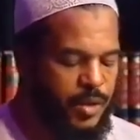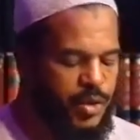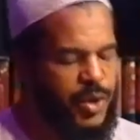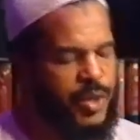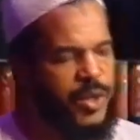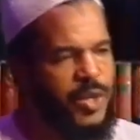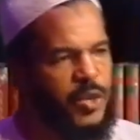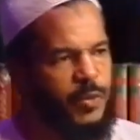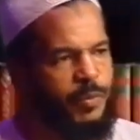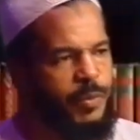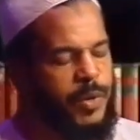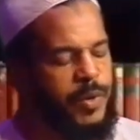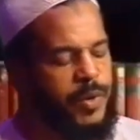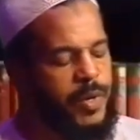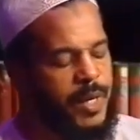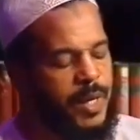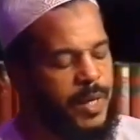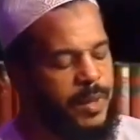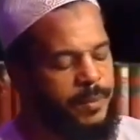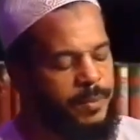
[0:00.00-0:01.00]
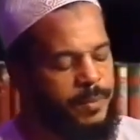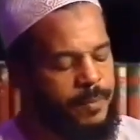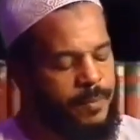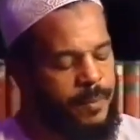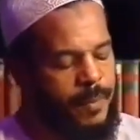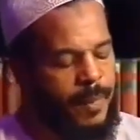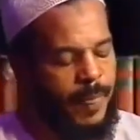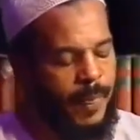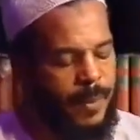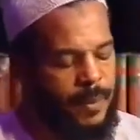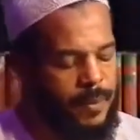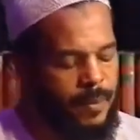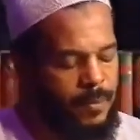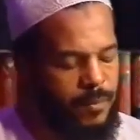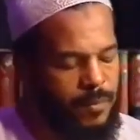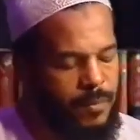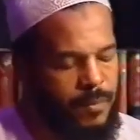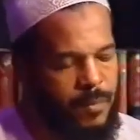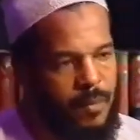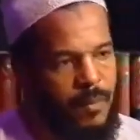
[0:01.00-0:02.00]
During this period,
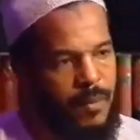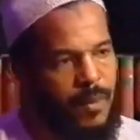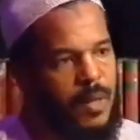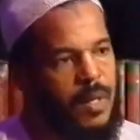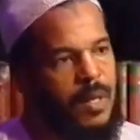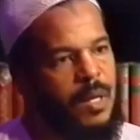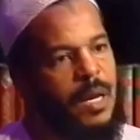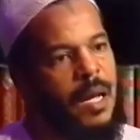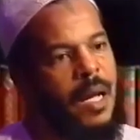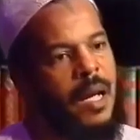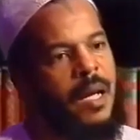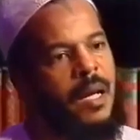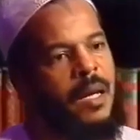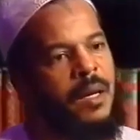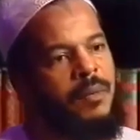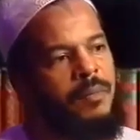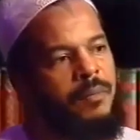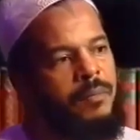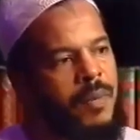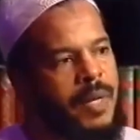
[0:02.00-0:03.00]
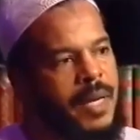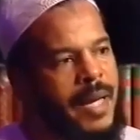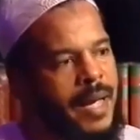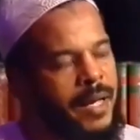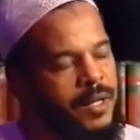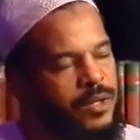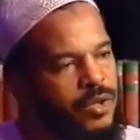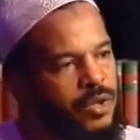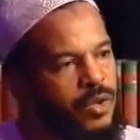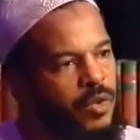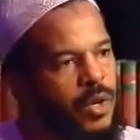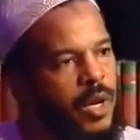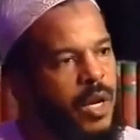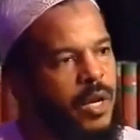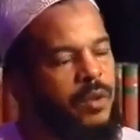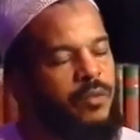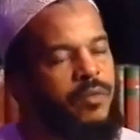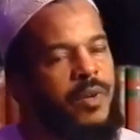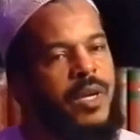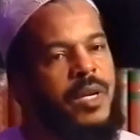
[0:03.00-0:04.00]
I began to do a
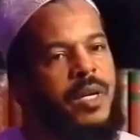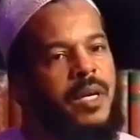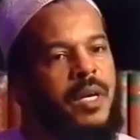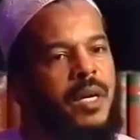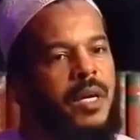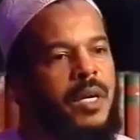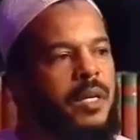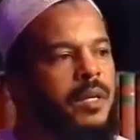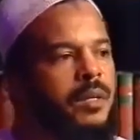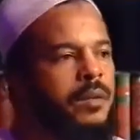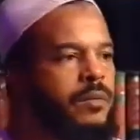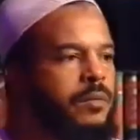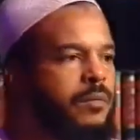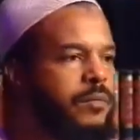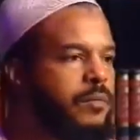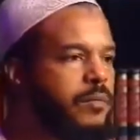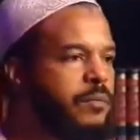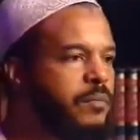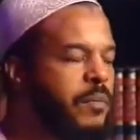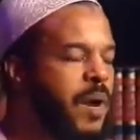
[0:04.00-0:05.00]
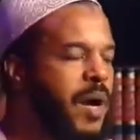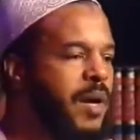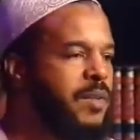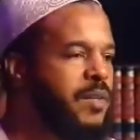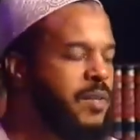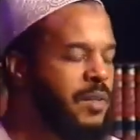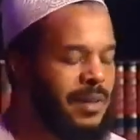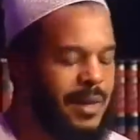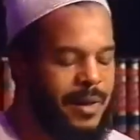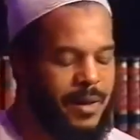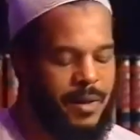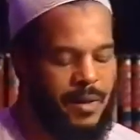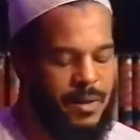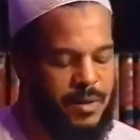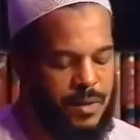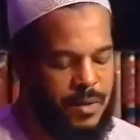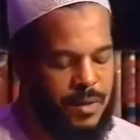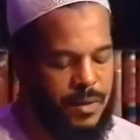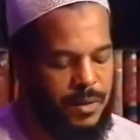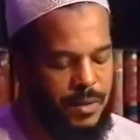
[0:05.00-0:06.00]
lot of reading in
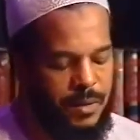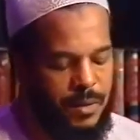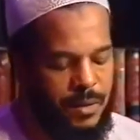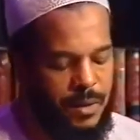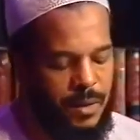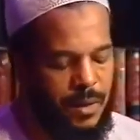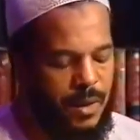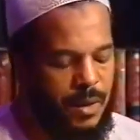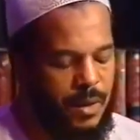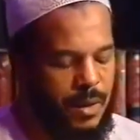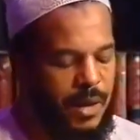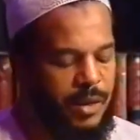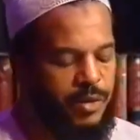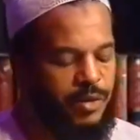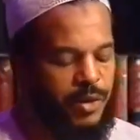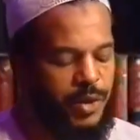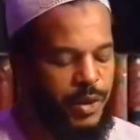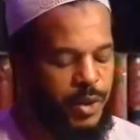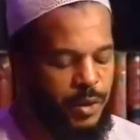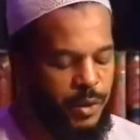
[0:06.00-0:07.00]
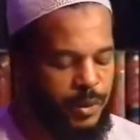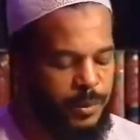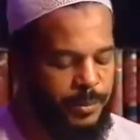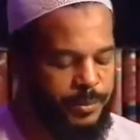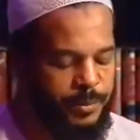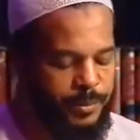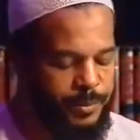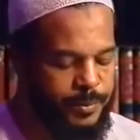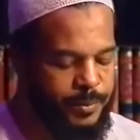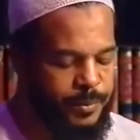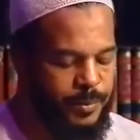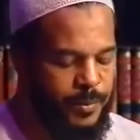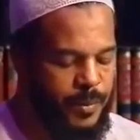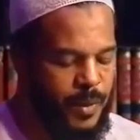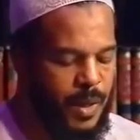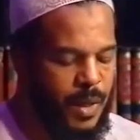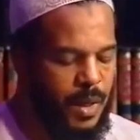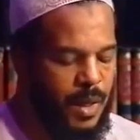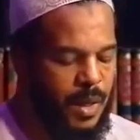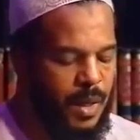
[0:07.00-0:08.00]
Marxist-Leninist literature.
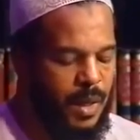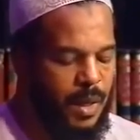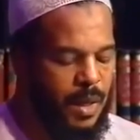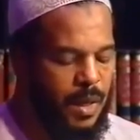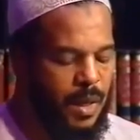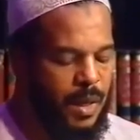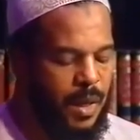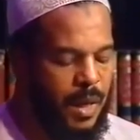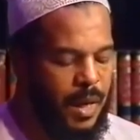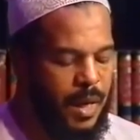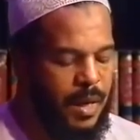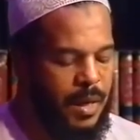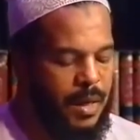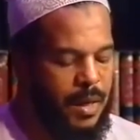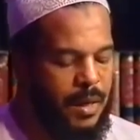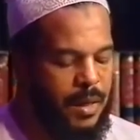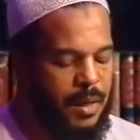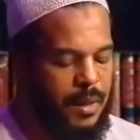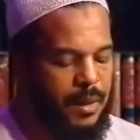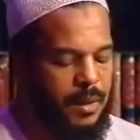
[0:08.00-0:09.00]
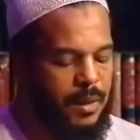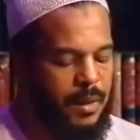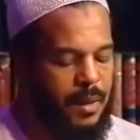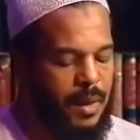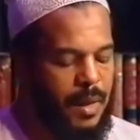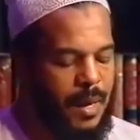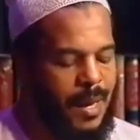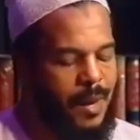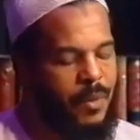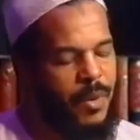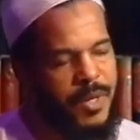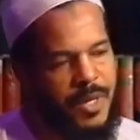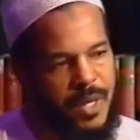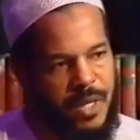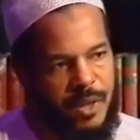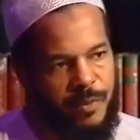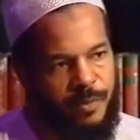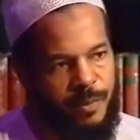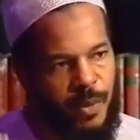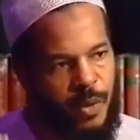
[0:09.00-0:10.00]
And I was
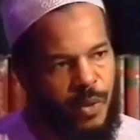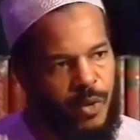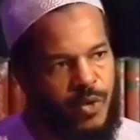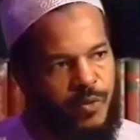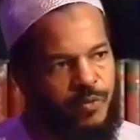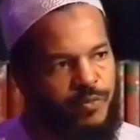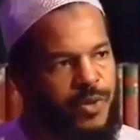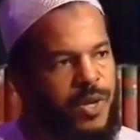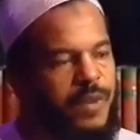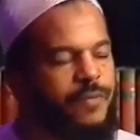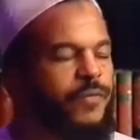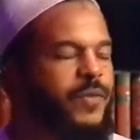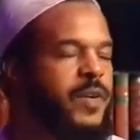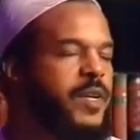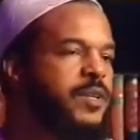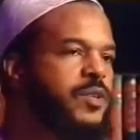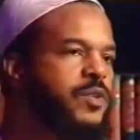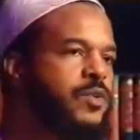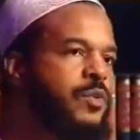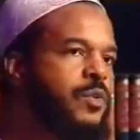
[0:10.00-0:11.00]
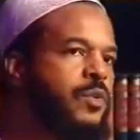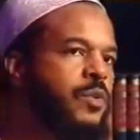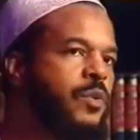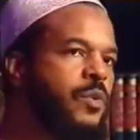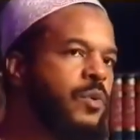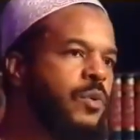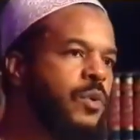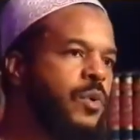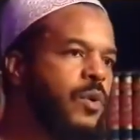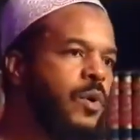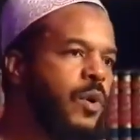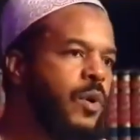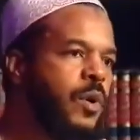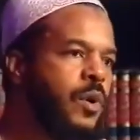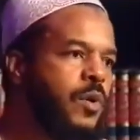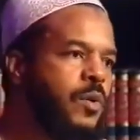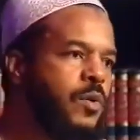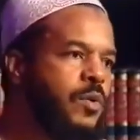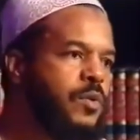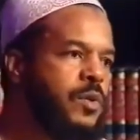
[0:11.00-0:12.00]
exposed briefly to
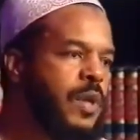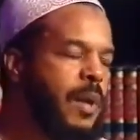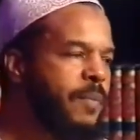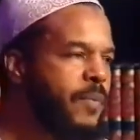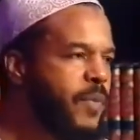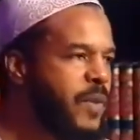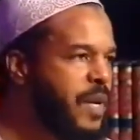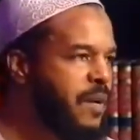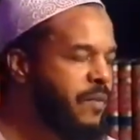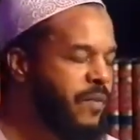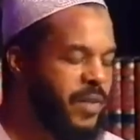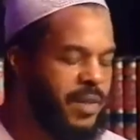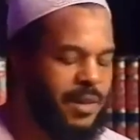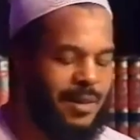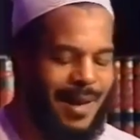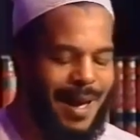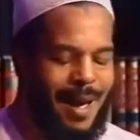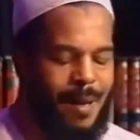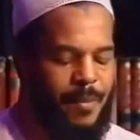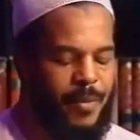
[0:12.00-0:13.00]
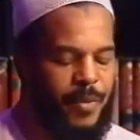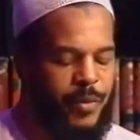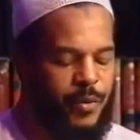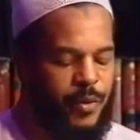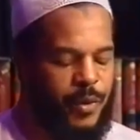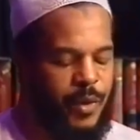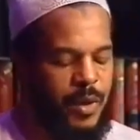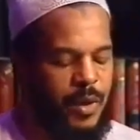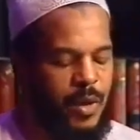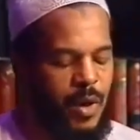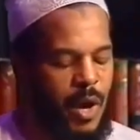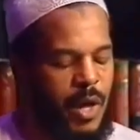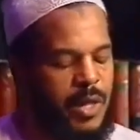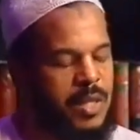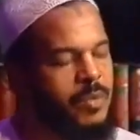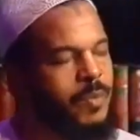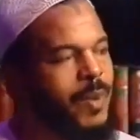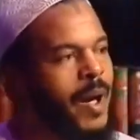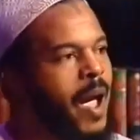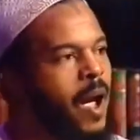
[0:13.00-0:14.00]
something of Islam through the
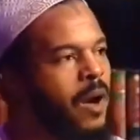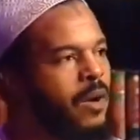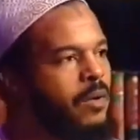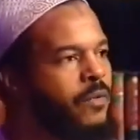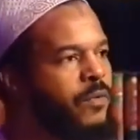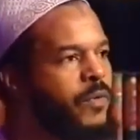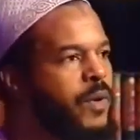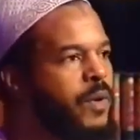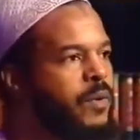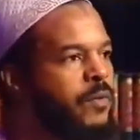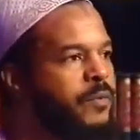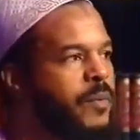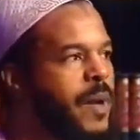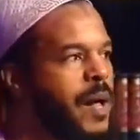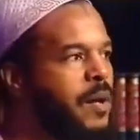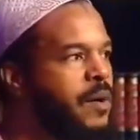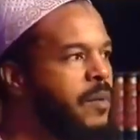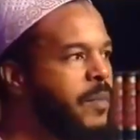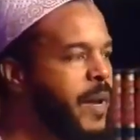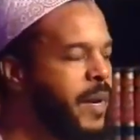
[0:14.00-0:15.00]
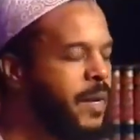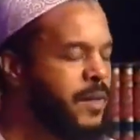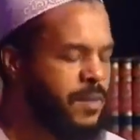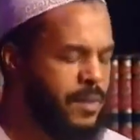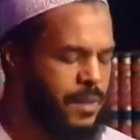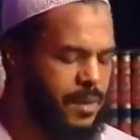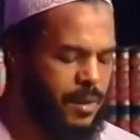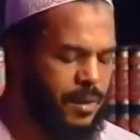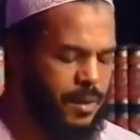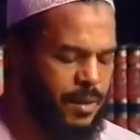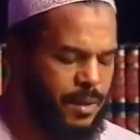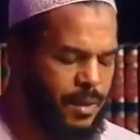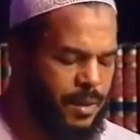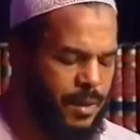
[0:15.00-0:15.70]
autobiography of Malcolm X.